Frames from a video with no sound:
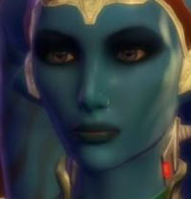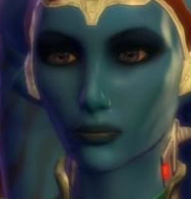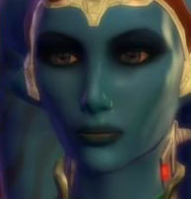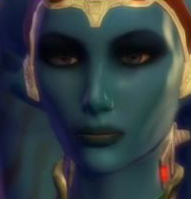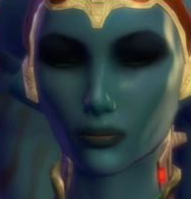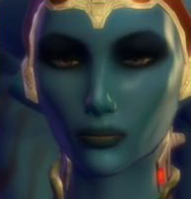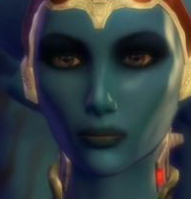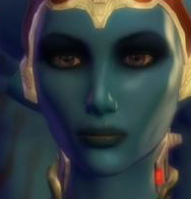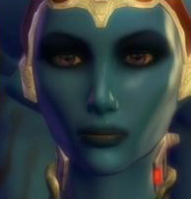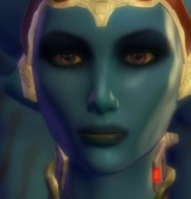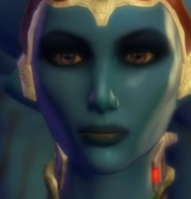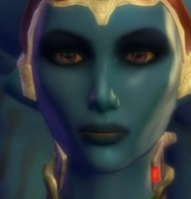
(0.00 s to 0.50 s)

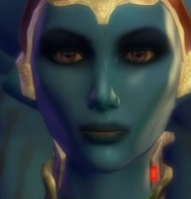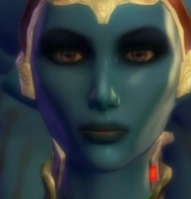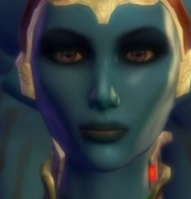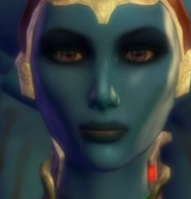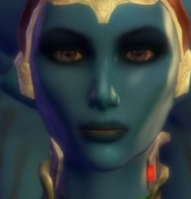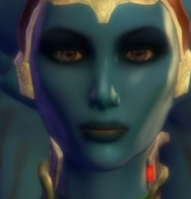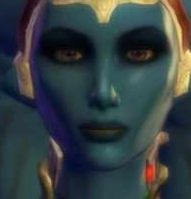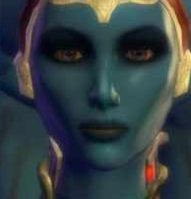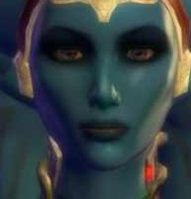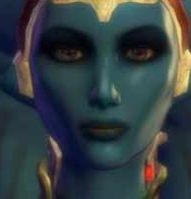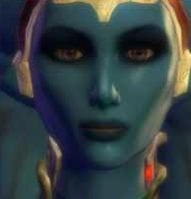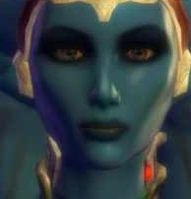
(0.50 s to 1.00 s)

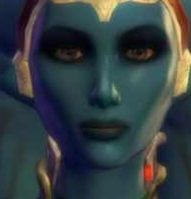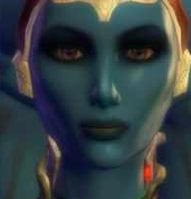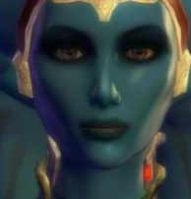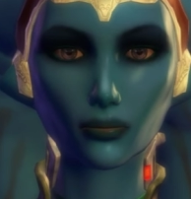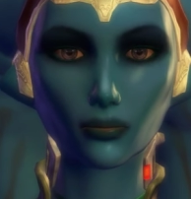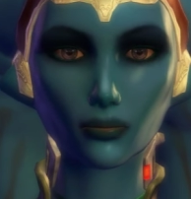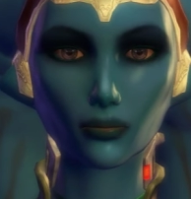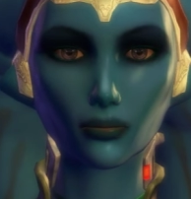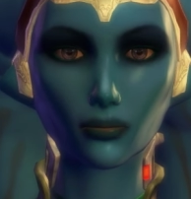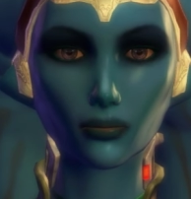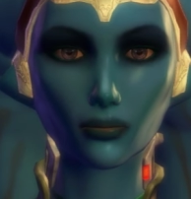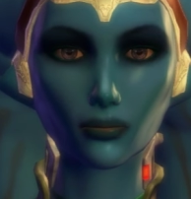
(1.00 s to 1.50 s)

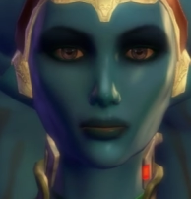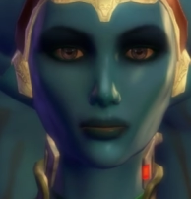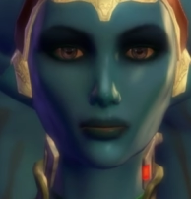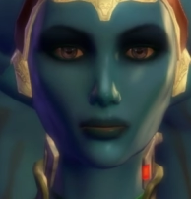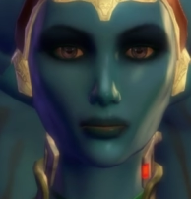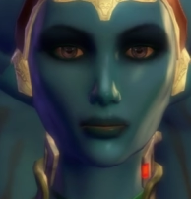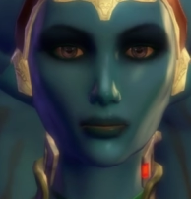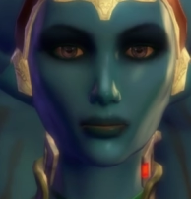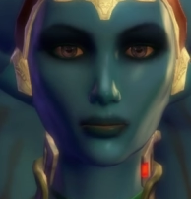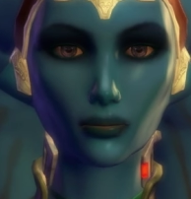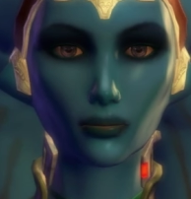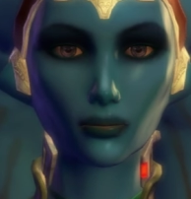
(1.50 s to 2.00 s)

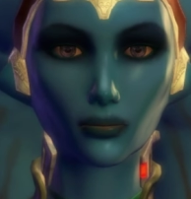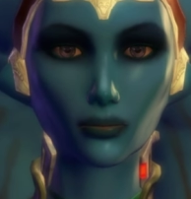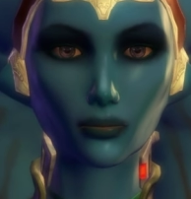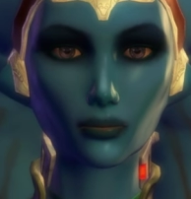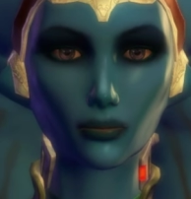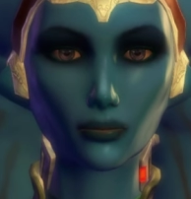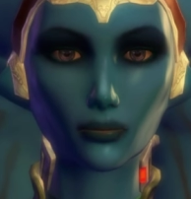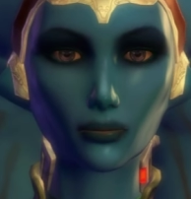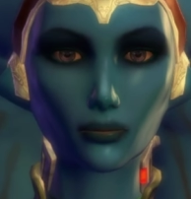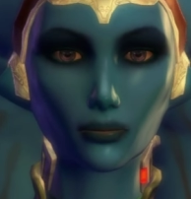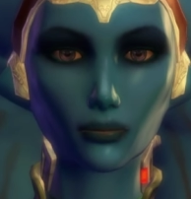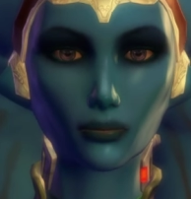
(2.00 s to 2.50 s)

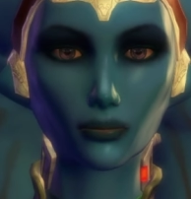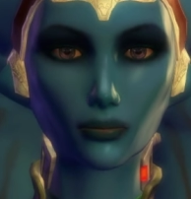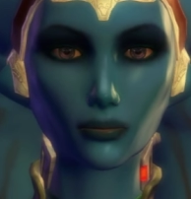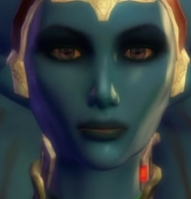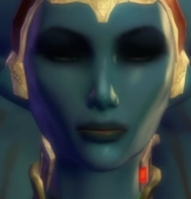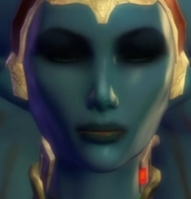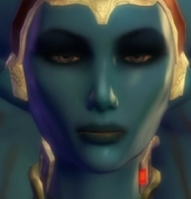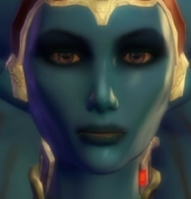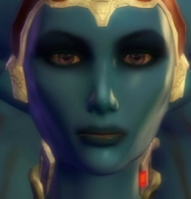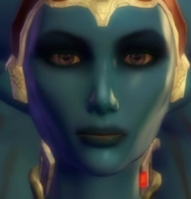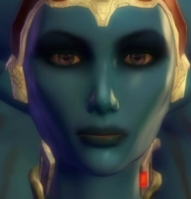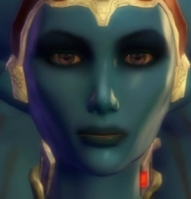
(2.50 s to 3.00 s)

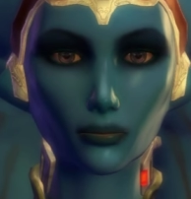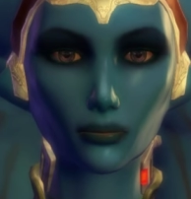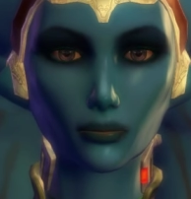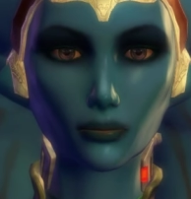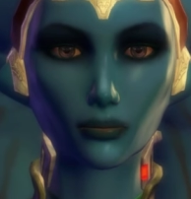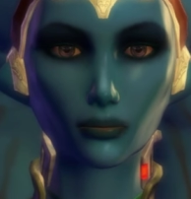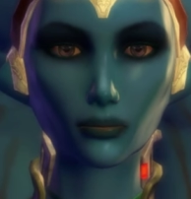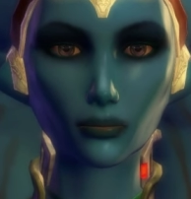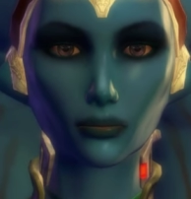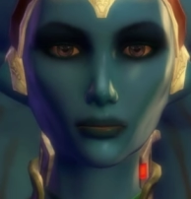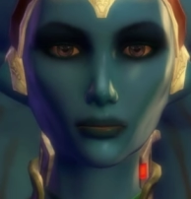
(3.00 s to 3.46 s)
(silent)